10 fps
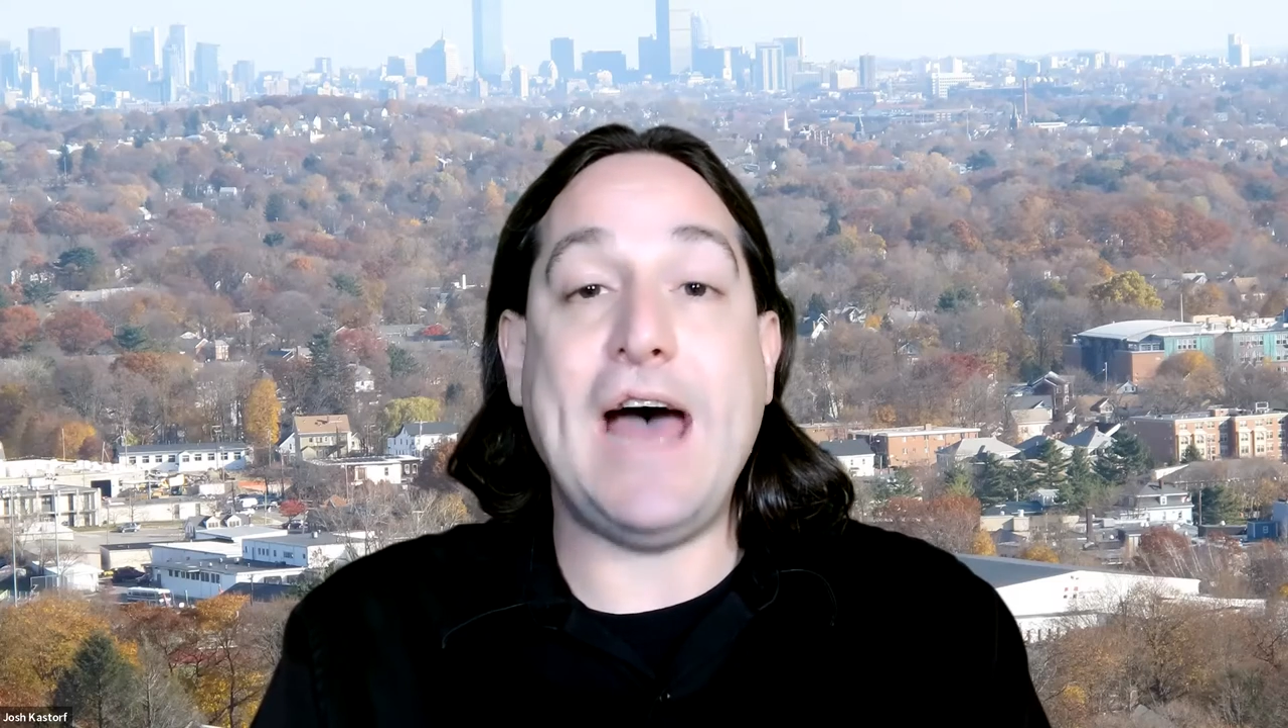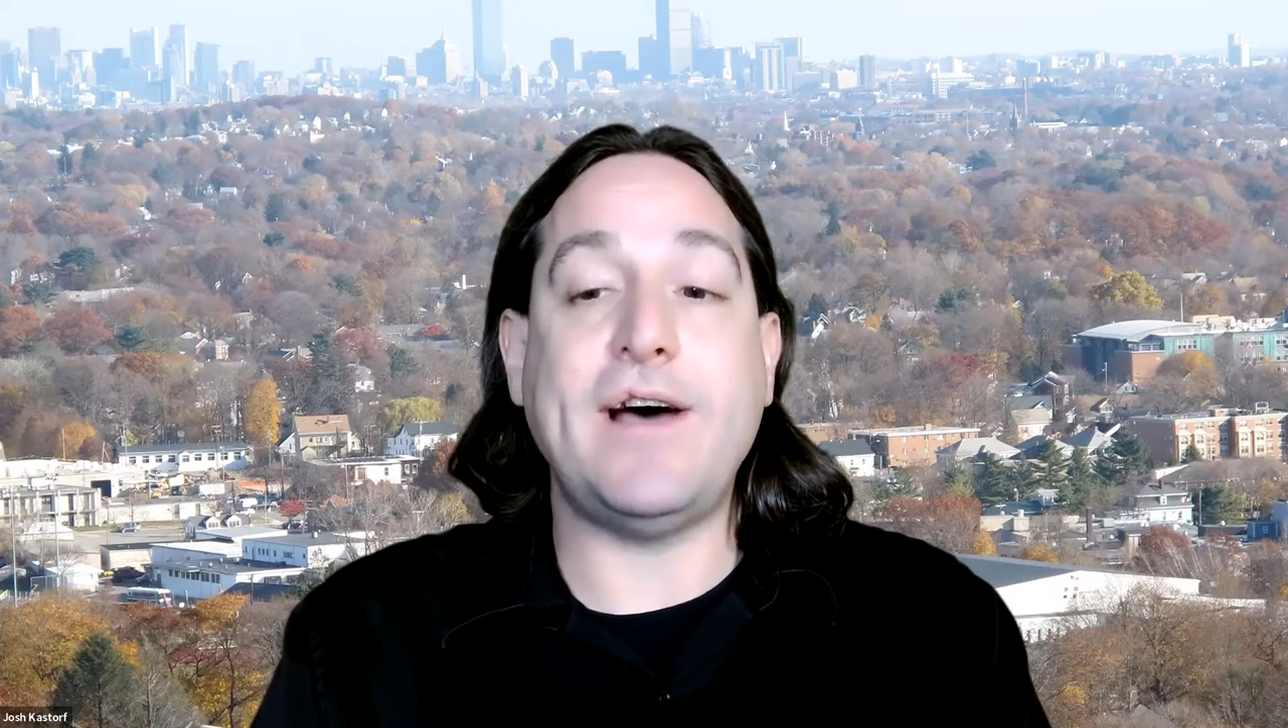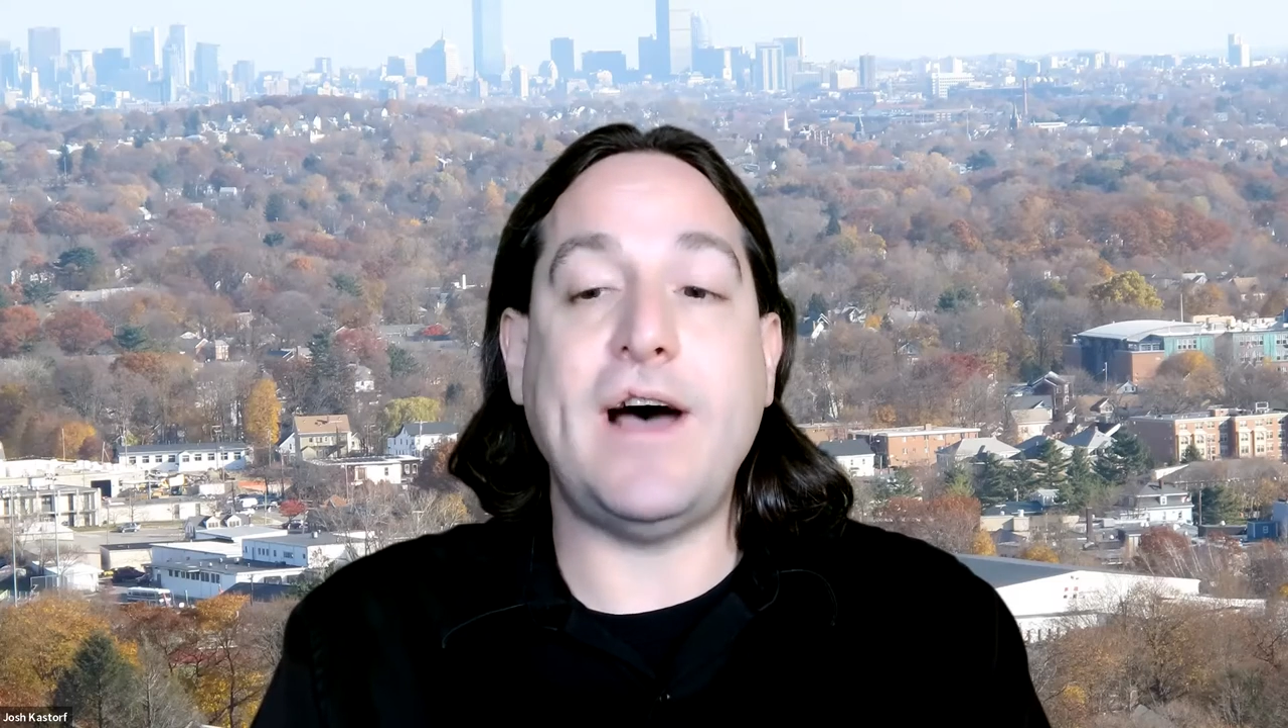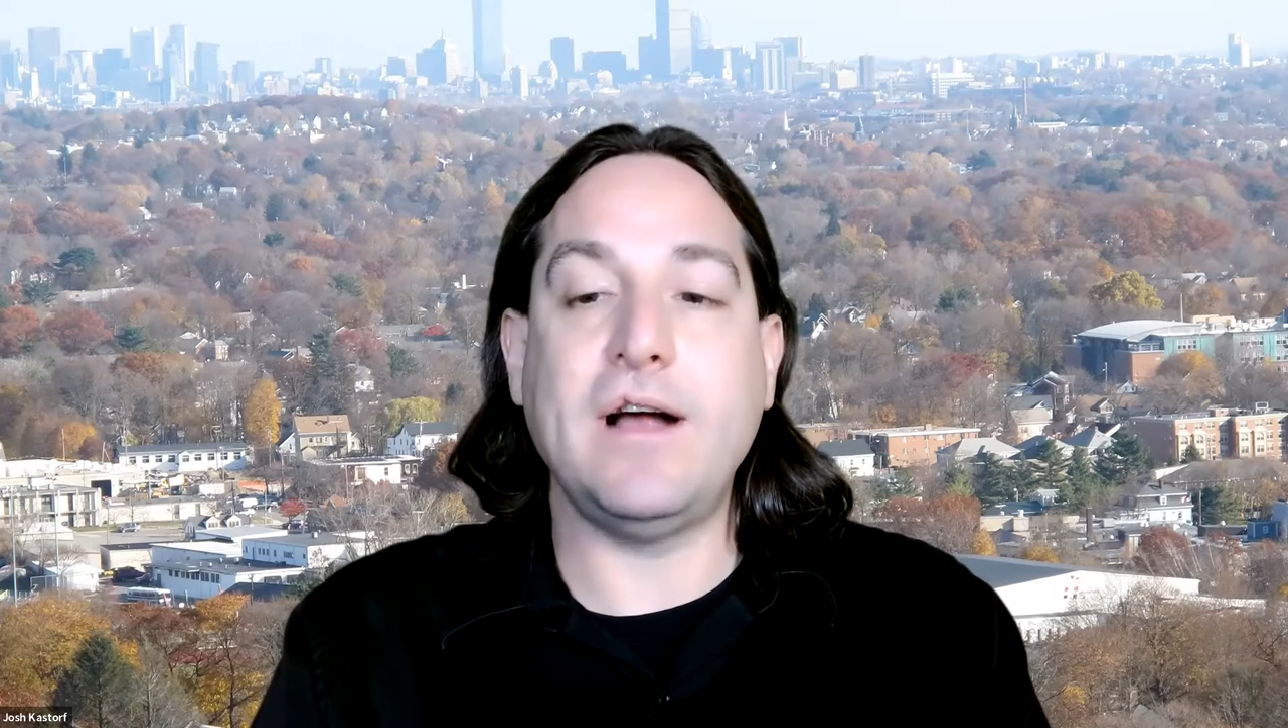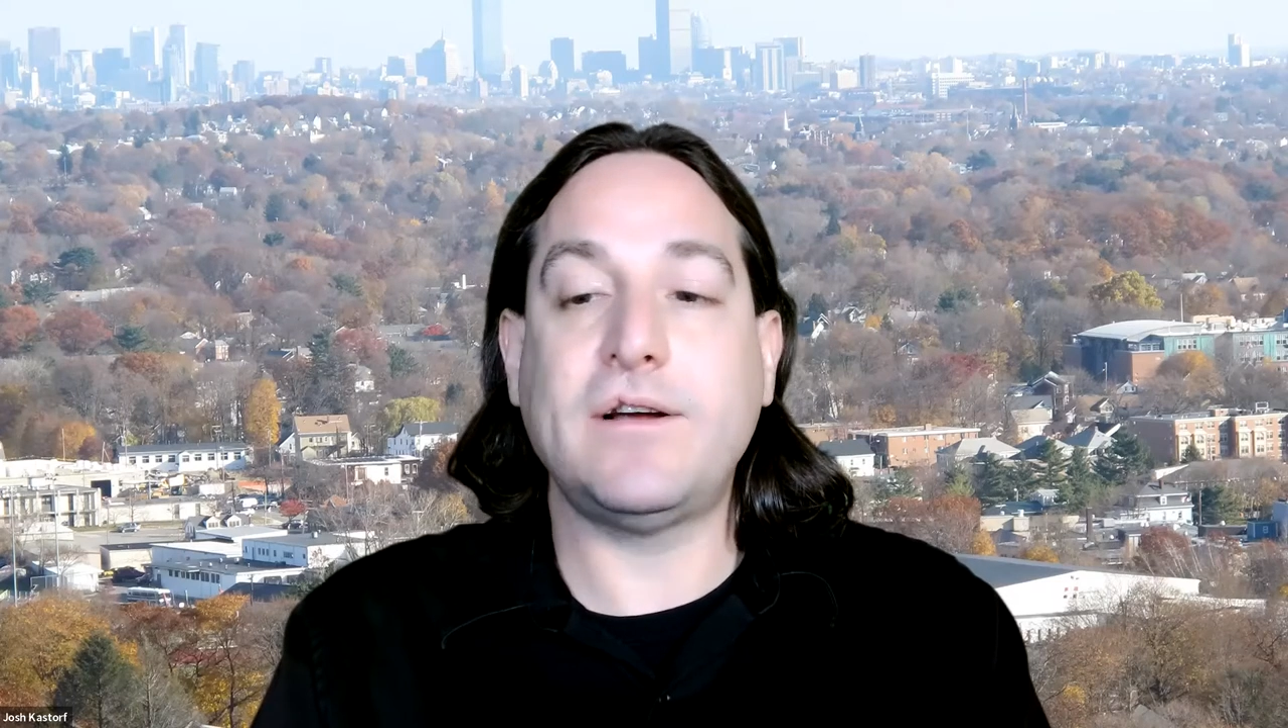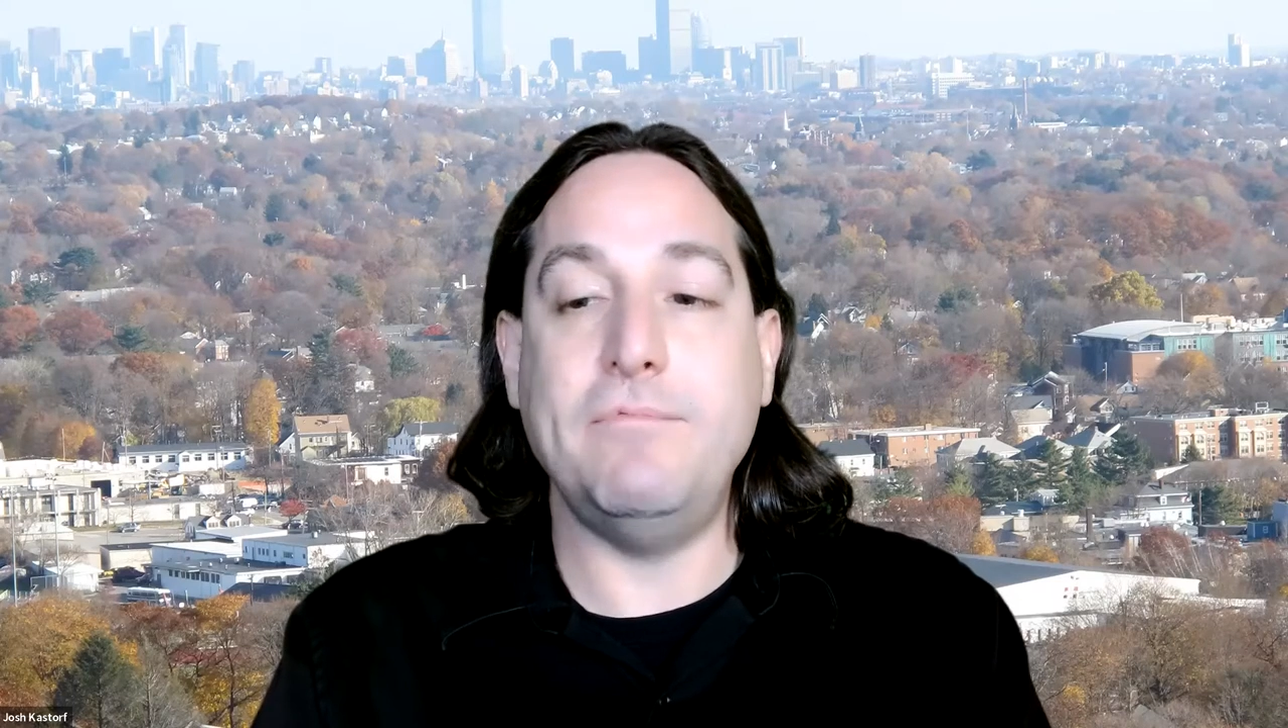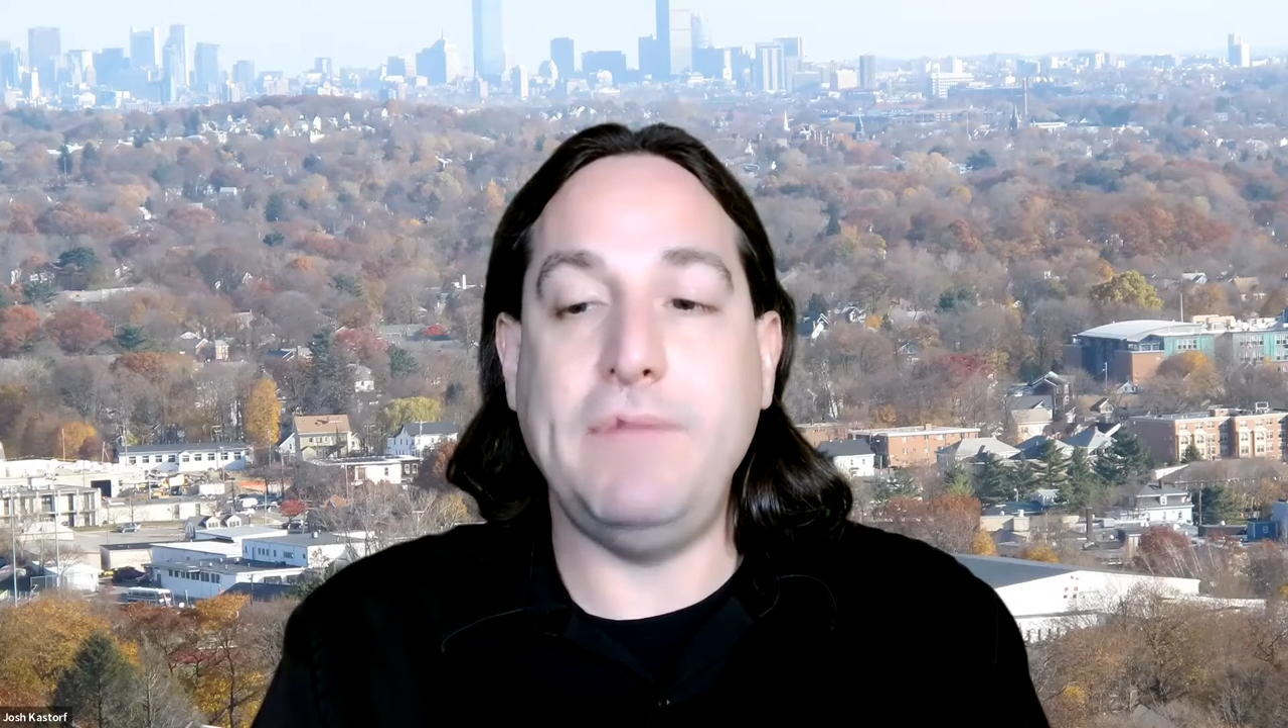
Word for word: Ad Hoc